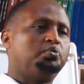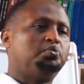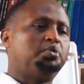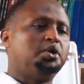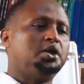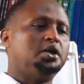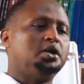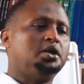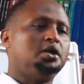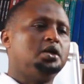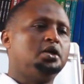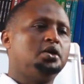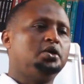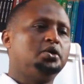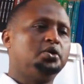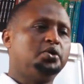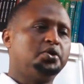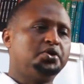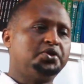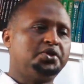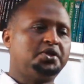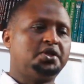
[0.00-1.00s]
be
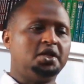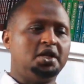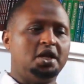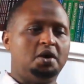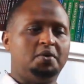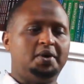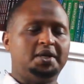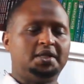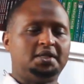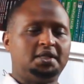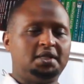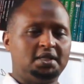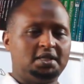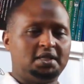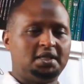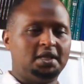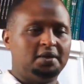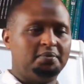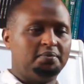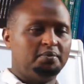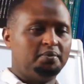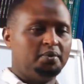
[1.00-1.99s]
used in our
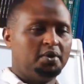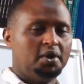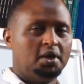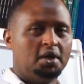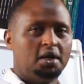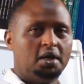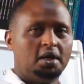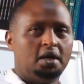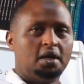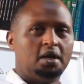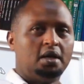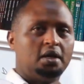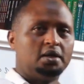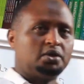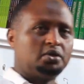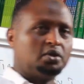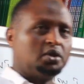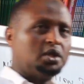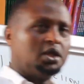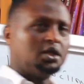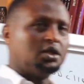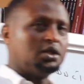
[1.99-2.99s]
system,
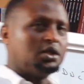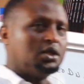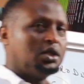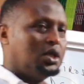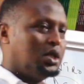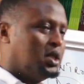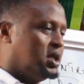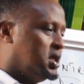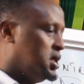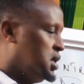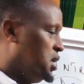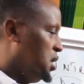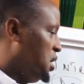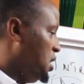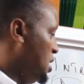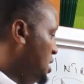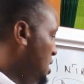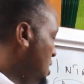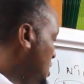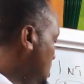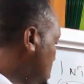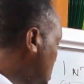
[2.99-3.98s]
so that the